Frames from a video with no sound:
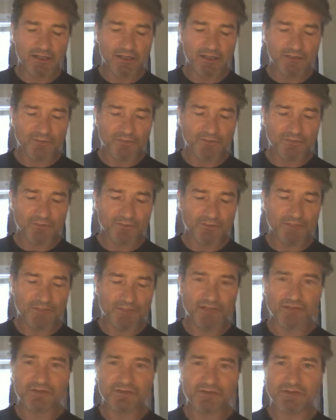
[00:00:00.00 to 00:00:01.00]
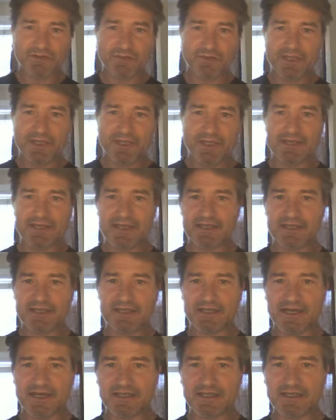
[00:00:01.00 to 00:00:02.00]
but also we take
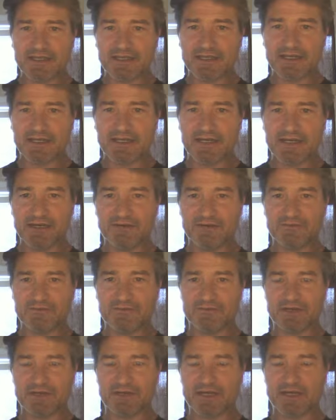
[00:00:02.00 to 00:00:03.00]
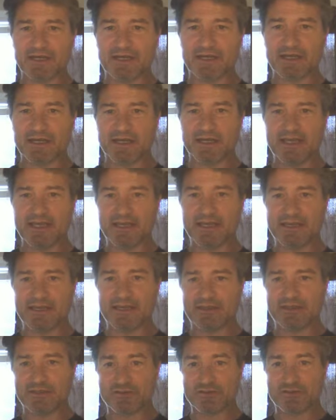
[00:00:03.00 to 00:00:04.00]
the idea of a
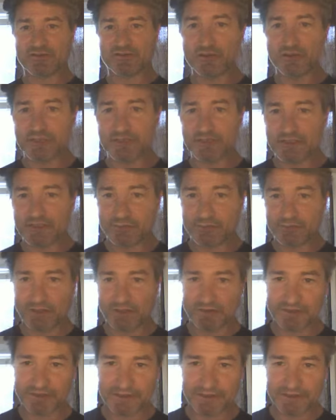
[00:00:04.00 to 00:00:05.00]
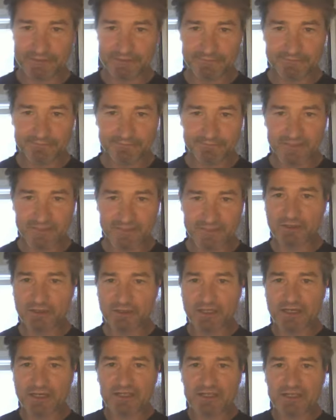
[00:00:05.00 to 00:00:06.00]
controlled explosion. If
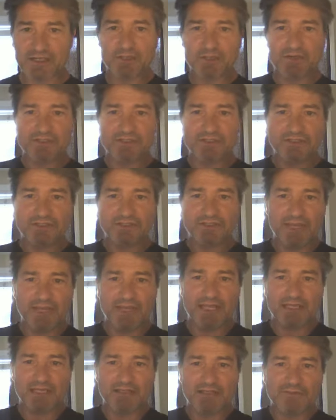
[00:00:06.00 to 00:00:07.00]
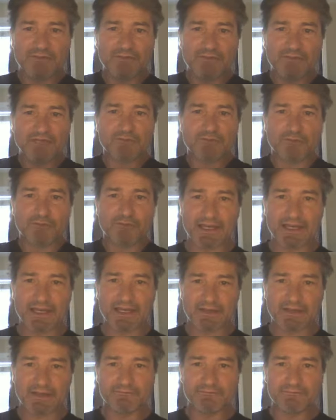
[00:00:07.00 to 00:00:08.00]
an explosion may be
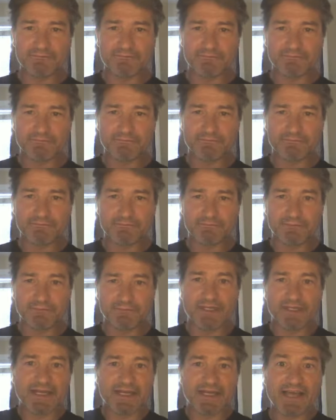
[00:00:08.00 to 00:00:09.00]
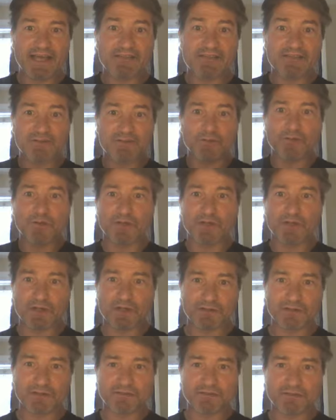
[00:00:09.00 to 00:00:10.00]
random, but it has order.
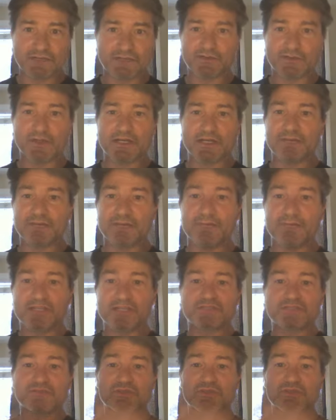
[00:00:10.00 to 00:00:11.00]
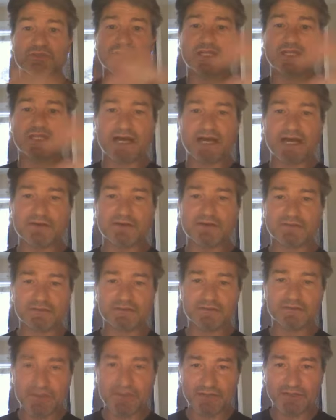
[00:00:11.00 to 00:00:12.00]
If you look at a mushroom cloud,
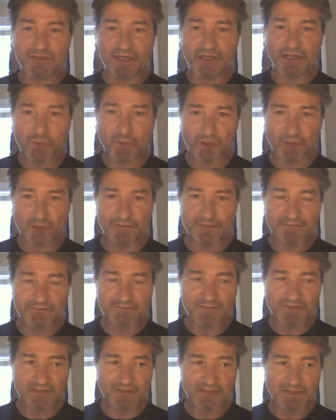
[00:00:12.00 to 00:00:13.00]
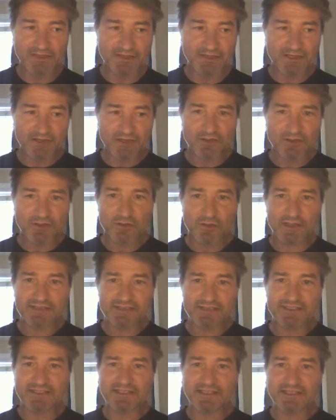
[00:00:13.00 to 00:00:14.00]
you get order. The
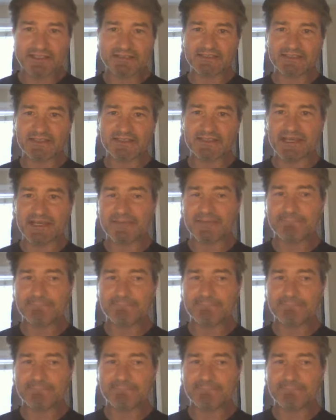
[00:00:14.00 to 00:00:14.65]
question is, is that